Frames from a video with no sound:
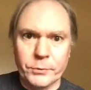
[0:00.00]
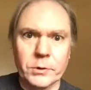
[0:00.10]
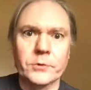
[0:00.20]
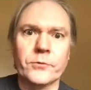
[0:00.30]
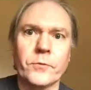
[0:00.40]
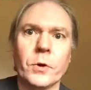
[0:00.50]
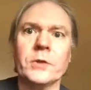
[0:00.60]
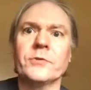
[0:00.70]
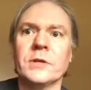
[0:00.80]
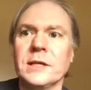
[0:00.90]
Pruitt's
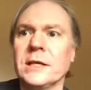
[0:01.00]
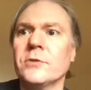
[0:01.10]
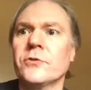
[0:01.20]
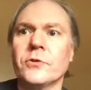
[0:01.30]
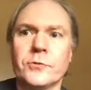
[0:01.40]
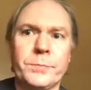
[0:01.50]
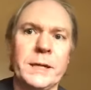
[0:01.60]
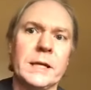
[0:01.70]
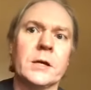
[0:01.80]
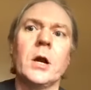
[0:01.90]
voice, needs to
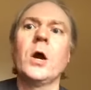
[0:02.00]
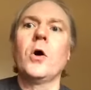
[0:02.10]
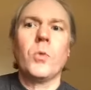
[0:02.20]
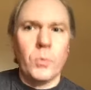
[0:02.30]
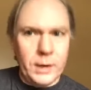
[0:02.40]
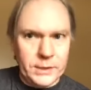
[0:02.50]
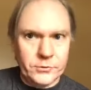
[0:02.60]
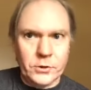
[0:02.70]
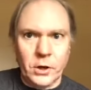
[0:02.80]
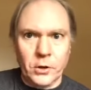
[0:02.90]
speak when
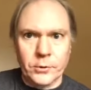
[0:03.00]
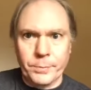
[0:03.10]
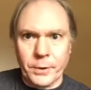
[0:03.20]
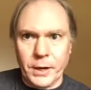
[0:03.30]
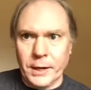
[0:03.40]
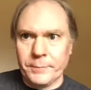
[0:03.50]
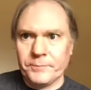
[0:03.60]
it's called upon.